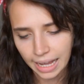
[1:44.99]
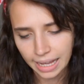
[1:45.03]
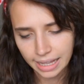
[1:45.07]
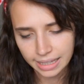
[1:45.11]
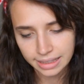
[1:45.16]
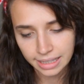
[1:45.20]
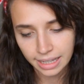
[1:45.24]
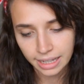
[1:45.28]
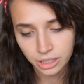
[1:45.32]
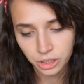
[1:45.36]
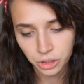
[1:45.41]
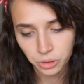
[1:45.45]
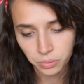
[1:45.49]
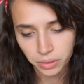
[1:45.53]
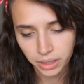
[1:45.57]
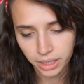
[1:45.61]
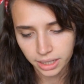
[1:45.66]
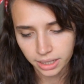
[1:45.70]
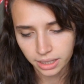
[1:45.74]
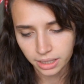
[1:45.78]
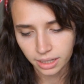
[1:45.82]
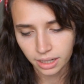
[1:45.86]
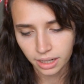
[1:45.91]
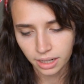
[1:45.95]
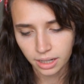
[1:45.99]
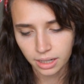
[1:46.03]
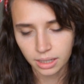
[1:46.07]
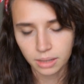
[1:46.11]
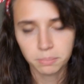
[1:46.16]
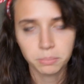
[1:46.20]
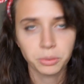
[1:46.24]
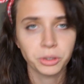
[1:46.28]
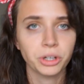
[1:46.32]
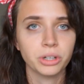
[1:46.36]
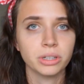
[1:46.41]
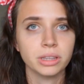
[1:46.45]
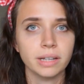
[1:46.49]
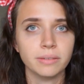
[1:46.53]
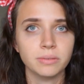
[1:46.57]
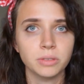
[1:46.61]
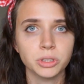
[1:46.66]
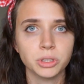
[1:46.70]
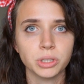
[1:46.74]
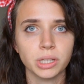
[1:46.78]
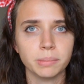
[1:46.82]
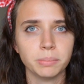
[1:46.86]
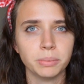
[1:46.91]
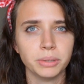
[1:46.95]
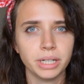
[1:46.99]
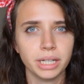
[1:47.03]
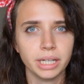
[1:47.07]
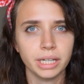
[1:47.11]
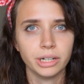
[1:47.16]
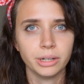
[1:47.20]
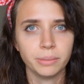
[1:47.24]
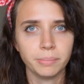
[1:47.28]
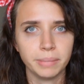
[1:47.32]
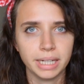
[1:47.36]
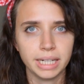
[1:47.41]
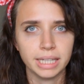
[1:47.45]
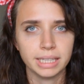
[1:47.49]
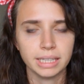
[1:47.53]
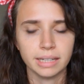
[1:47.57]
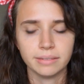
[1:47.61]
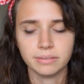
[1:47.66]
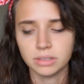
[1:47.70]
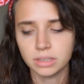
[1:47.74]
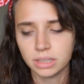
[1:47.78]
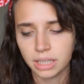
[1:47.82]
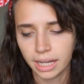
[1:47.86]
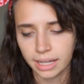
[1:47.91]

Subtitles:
And then you can put your level, so I put intermediate level,